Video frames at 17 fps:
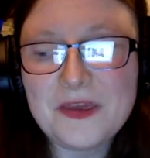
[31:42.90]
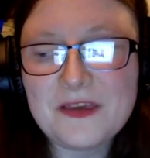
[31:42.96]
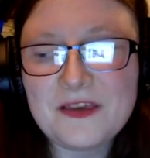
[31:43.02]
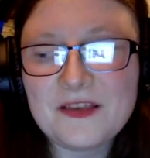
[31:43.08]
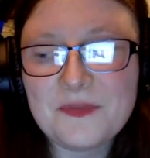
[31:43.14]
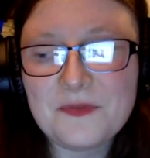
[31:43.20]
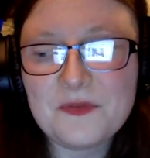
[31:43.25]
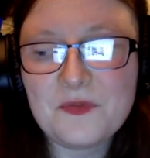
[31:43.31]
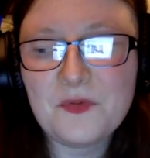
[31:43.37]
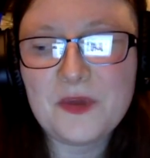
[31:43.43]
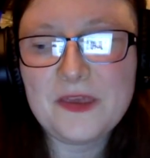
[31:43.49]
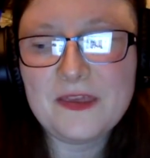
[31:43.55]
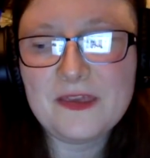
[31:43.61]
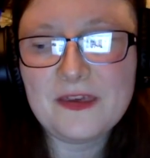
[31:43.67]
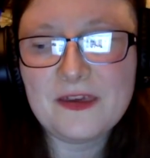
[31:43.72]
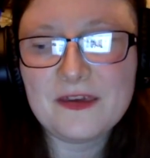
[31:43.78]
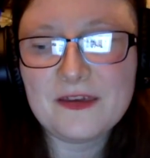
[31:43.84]
we i suppose we
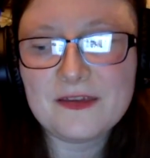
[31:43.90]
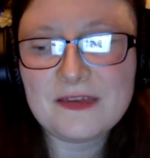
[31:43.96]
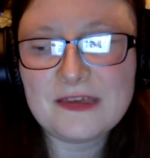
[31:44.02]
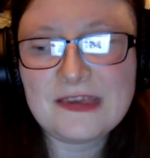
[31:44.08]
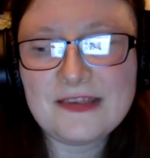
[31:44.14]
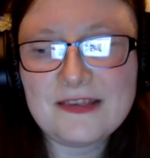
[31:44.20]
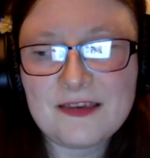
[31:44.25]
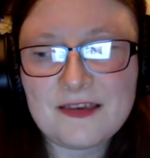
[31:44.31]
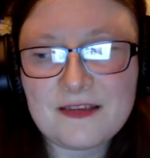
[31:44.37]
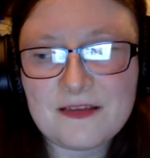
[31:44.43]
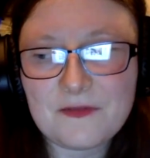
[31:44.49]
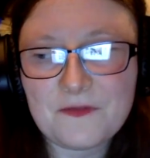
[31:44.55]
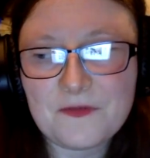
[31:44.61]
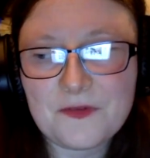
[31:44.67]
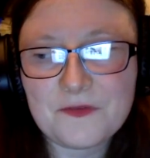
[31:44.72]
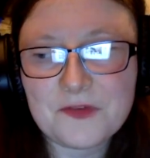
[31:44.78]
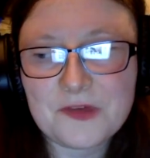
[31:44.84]
think these days
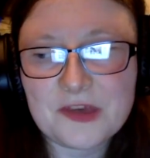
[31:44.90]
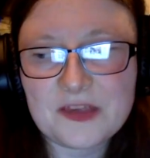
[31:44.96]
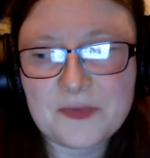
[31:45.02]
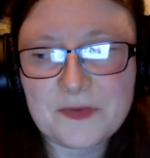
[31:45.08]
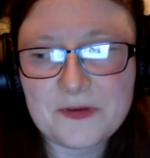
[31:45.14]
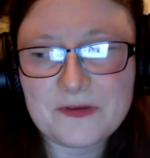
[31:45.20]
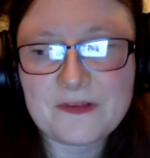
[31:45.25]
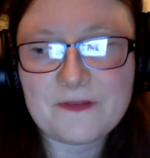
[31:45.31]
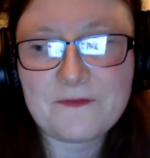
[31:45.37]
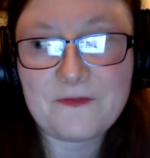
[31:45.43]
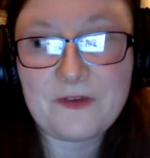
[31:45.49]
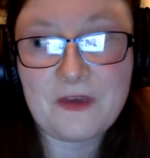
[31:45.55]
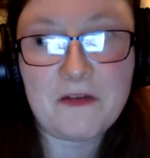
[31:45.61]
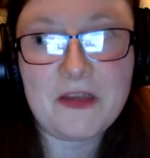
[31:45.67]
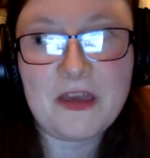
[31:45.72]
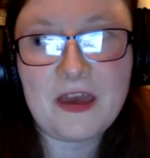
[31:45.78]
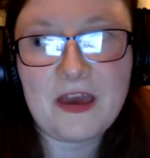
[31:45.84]
of, of shakespeare as
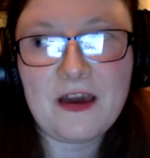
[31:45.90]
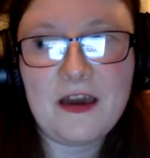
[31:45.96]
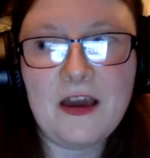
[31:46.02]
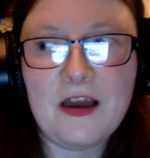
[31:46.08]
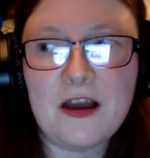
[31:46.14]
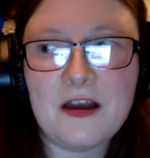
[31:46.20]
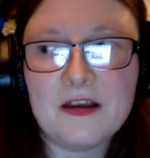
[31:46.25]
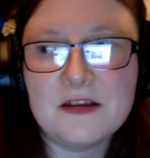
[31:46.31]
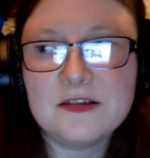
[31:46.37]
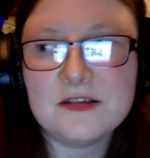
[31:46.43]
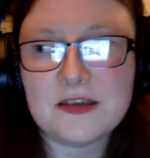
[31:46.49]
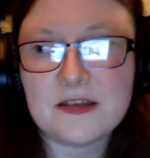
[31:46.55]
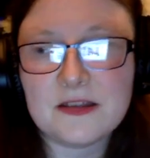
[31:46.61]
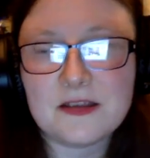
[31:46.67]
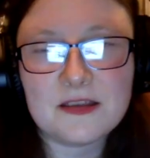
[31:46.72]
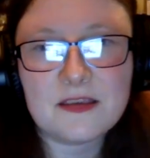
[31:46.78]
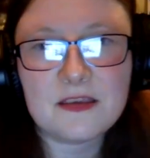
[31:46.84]
very high art
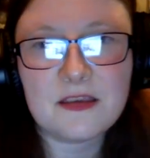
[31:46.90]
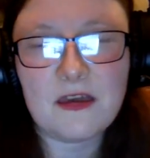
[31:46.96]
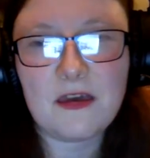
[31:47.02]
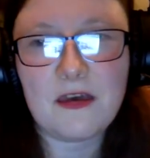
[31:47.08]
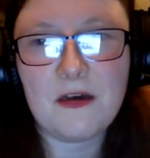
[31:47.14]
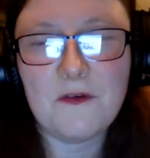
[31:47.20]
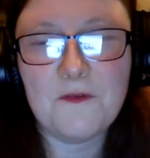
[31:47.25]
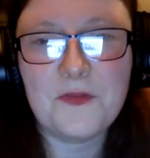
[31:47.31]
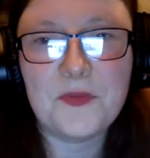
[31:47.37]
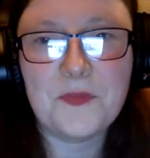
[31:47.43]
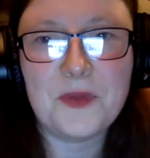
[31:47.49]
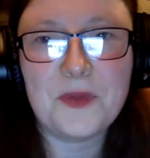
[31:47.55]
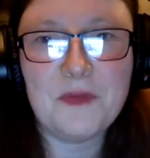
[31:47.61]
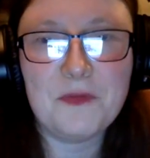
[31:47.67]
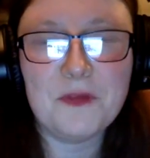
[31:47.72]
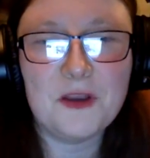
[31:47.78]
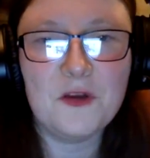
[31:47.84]
and of the
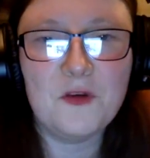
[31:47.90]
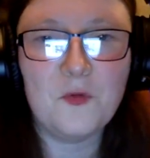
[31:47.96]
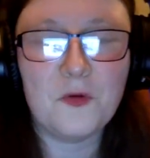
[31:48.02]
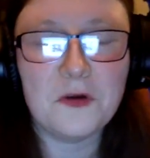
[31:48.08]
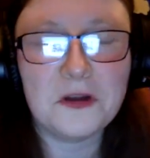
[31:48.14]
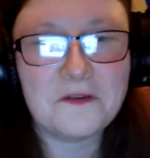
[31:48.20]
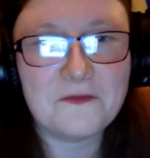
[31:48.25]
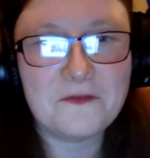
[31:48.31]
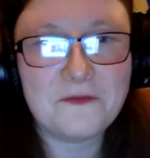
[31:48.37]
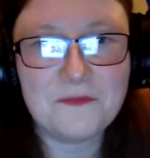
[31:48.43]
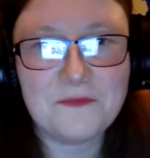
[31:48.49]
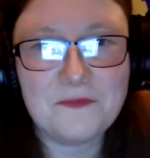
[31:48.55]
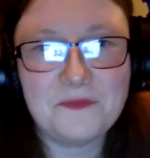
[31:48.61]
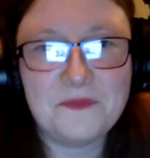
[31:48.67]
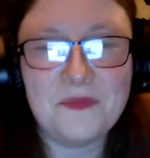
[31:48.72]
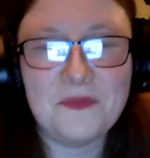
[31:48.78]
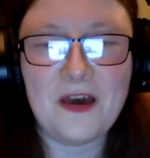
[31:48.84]
people who would have
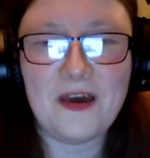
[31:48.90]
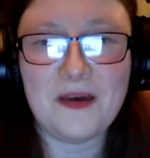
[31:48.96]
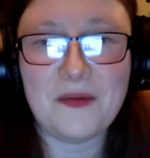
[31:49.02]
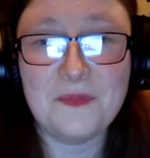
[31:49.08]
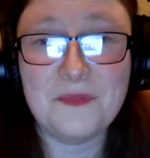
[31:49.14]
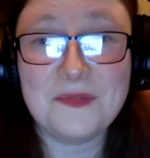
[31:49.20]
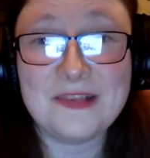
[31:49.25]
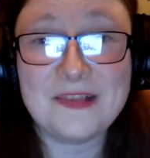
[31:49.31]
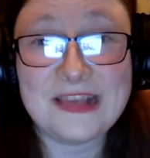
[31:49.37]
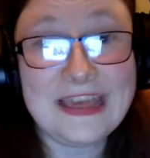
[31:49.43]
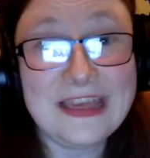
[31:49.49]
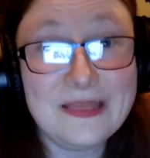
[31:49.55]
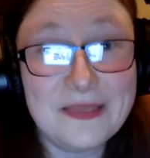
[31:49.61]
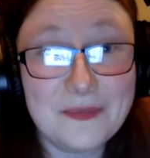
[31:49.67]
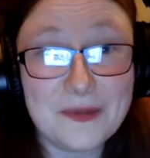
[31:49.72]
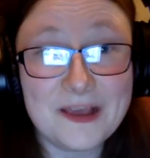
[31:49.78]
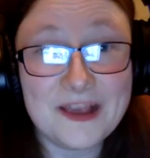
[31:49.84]
uh,
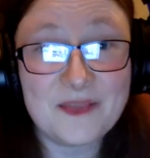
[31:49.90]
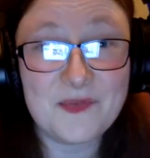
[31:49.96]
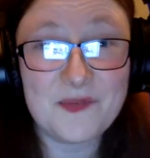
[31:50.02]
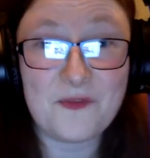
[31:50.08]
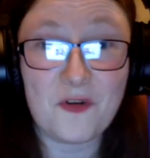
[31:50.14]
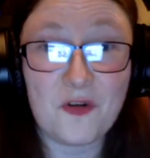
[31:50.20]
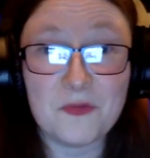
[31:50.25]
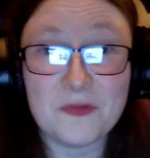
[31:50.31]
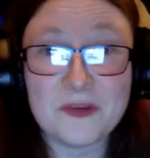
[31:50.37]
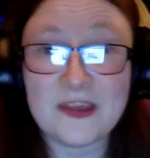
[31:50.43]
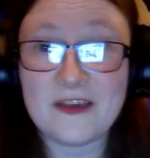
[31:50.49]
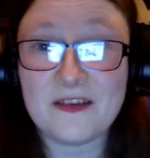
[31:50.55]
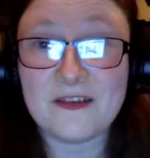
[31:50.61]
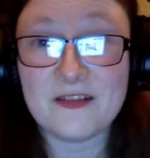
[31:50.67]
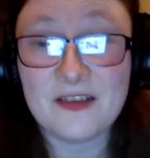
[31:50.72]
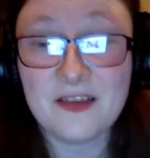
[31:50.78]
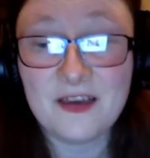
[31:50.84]
seen the plays performed
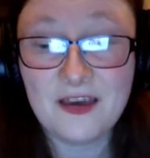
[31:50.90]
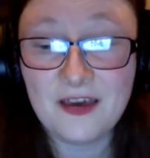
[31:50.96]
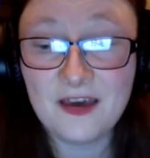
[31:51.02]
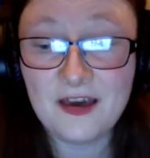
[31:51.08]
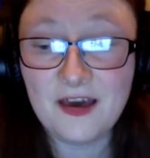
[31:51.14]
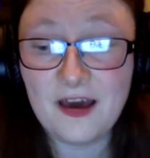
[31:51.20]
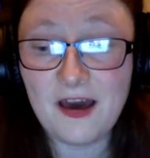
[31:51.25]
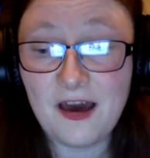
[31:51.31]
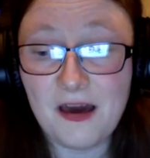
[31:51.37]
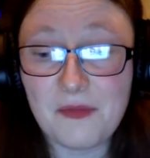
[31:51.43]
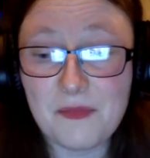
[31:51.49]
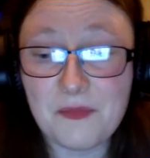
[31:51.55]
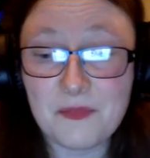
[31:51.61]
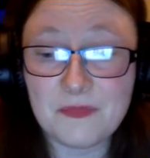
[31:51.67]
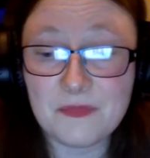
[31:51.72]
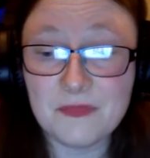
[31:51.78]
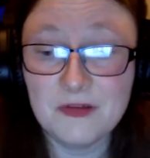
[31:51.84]
as
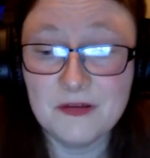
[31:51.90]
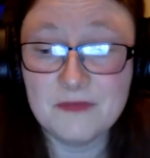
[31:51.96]
um,